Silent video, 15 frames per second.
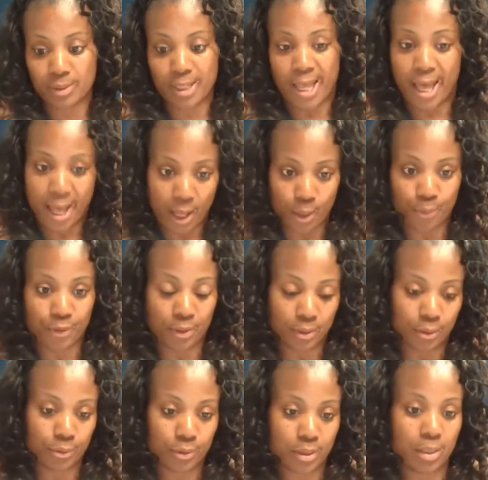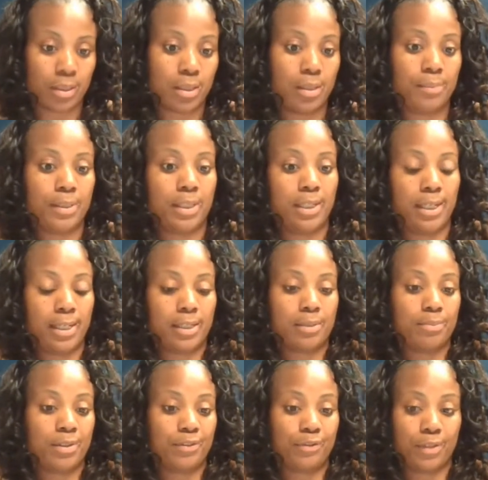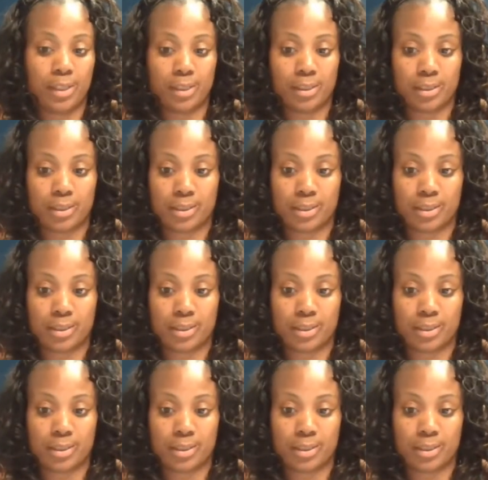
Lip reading: how the loads can come in and they can be flooded.